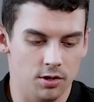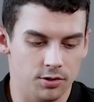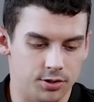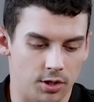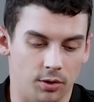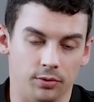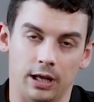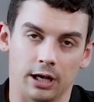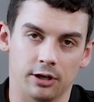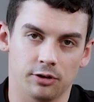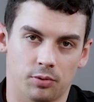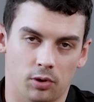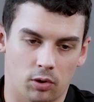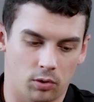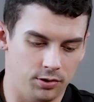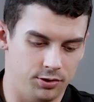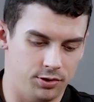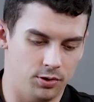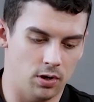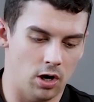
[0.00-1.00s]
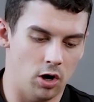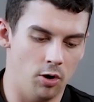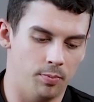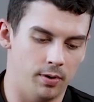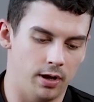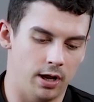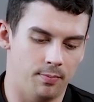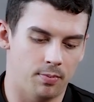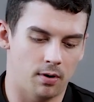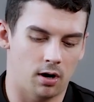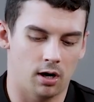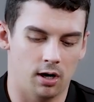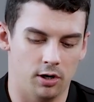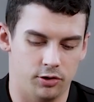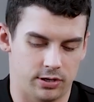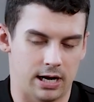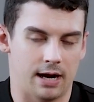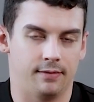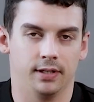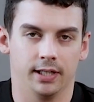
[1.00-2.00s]
So next we're going to open up our
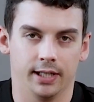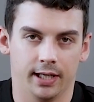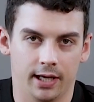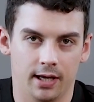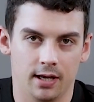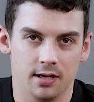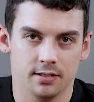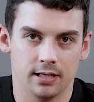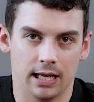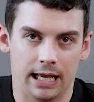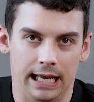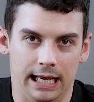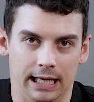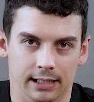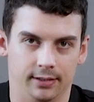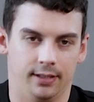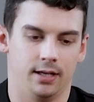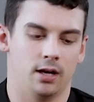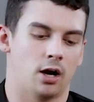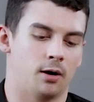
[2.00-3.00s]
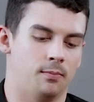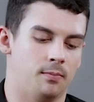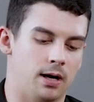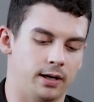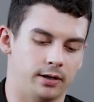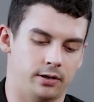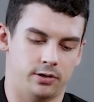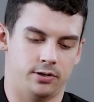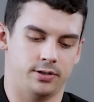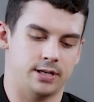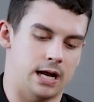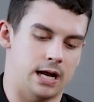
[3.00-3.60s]
traveling case and get our monitors